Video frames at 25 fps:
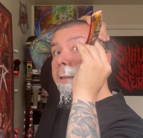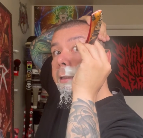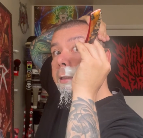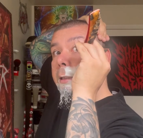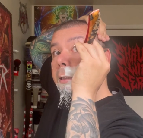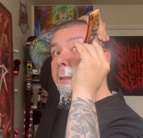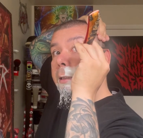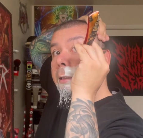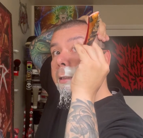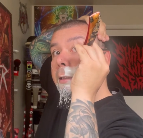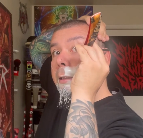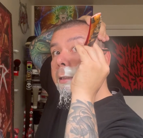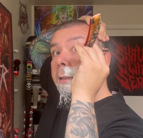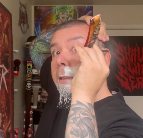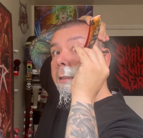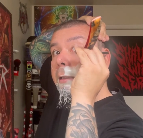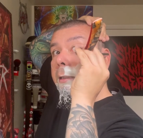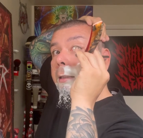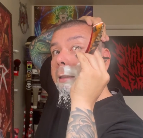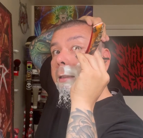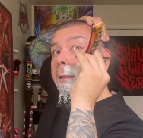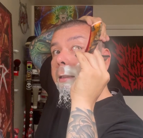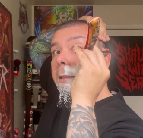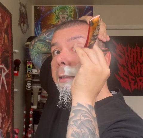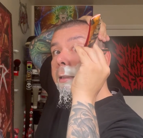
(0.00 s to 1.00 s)

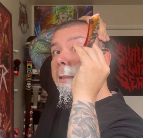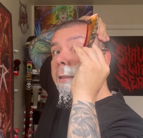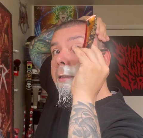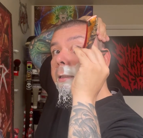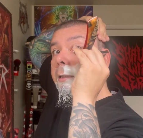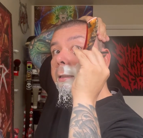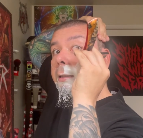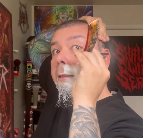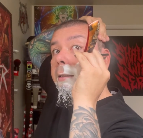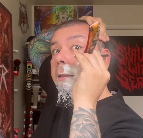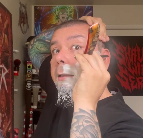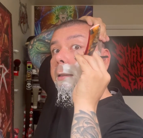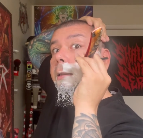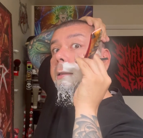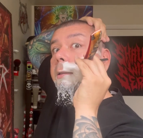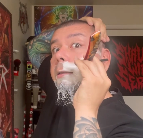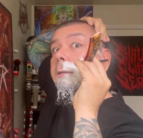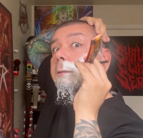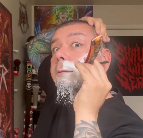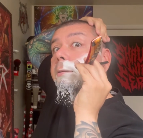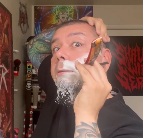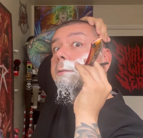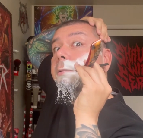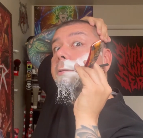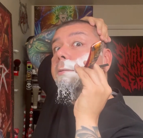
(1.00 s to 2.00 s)

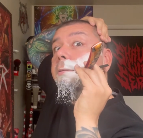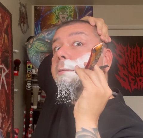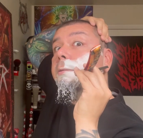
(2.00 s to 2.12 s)
(silence)